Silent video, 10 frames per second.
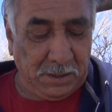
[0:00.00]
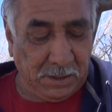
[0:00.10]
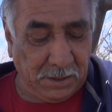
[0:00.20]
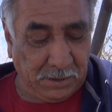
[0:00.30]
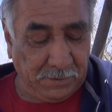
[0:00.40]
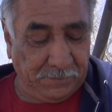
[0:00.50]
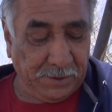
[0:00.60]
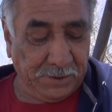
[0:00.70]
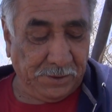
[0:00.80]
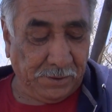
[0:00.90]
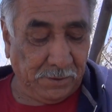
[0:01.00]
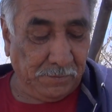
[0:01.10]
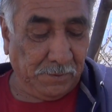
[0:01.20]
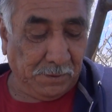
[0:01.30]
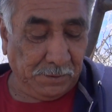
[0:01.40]
and very
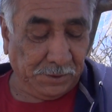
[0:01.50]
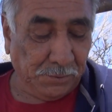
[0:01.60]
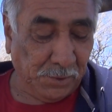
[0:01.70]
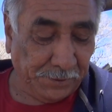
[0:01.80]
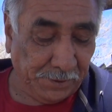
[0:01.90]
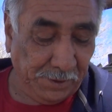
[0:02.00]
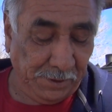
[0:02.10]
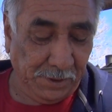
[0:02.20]
durable to weather.